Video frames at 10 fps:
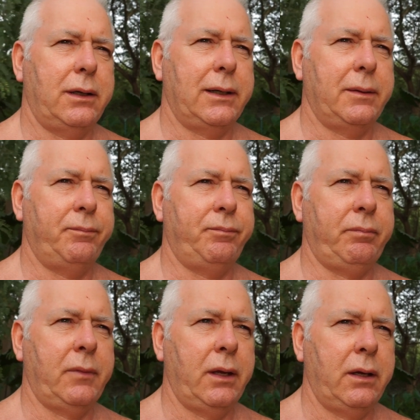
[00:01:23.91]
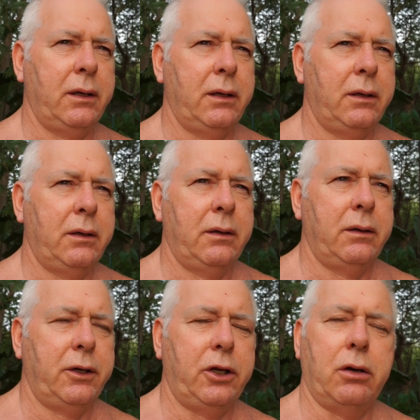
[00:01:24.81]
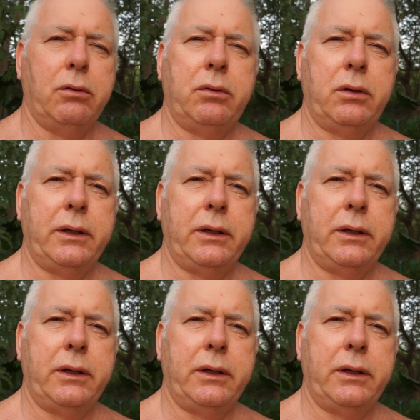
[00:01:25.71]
you know,